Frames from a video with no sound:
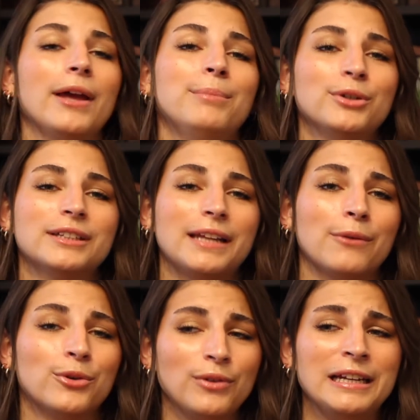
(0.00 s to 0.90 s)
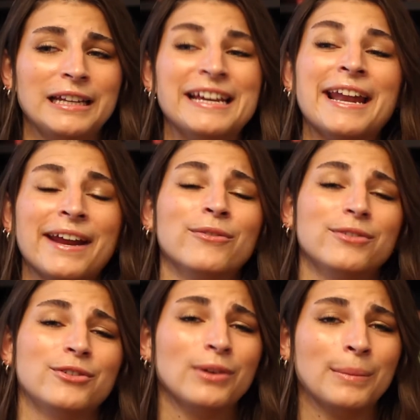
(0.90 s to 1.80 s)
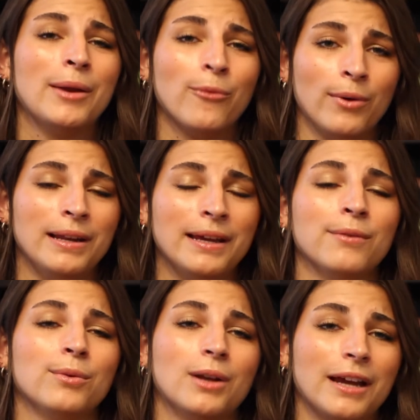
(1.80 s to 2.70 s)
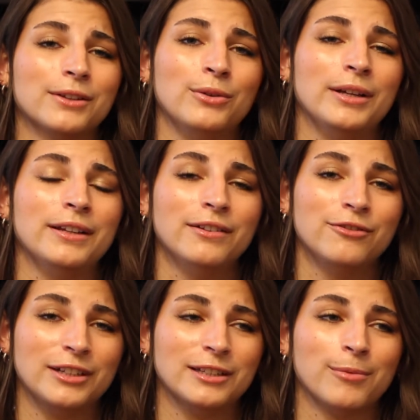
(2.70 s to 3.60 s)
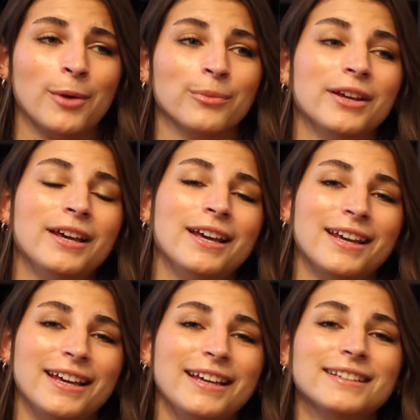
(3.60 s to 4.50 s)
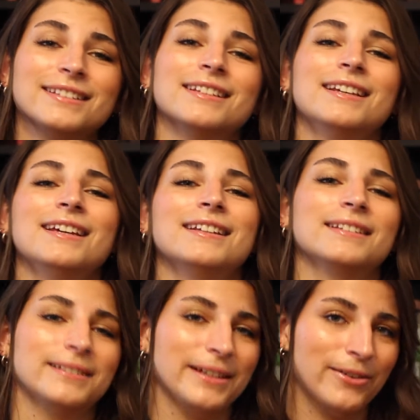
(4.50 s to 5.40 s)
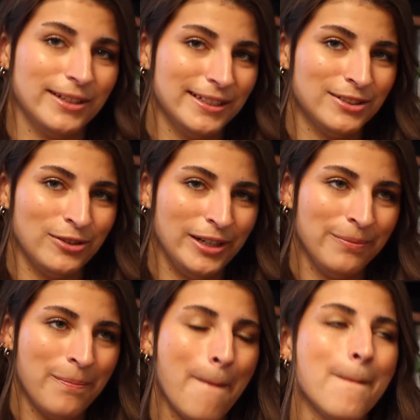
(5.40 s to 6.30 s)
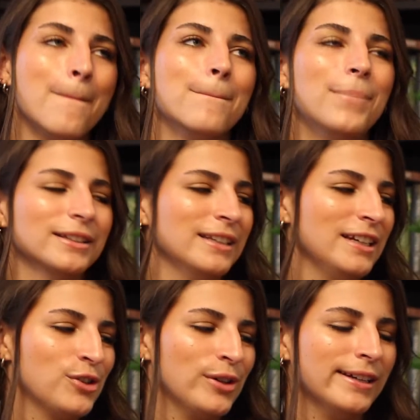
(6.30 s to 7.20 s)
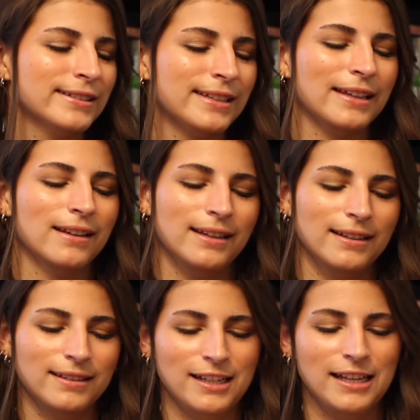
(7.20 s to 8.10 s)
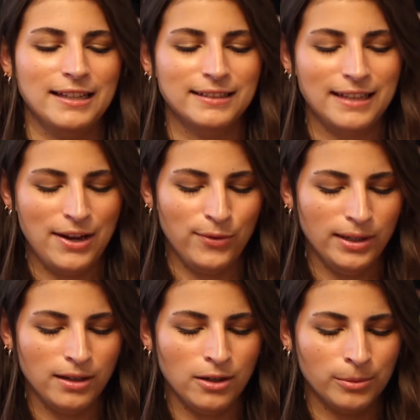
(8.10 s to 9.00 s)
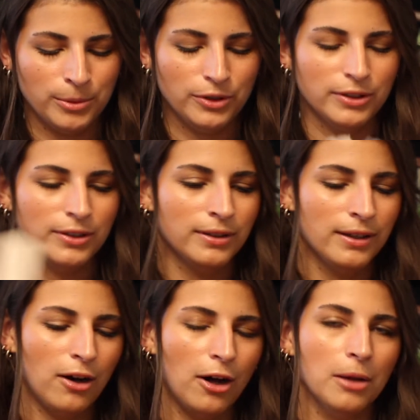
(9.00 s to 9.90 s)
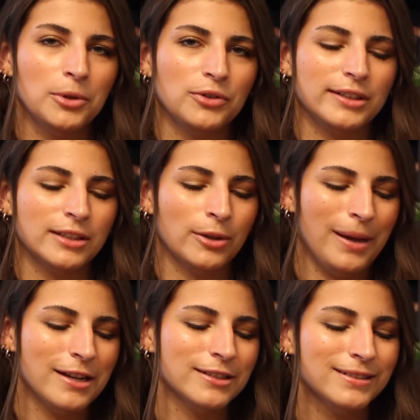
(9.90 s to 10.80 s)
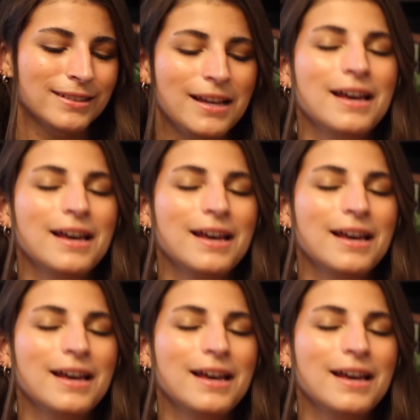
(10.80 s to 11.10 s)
a book that I would really, and I truly mean really, would like to read for this prompt is The Secret History. But the issue is that this is a really long book, almost 600 pages.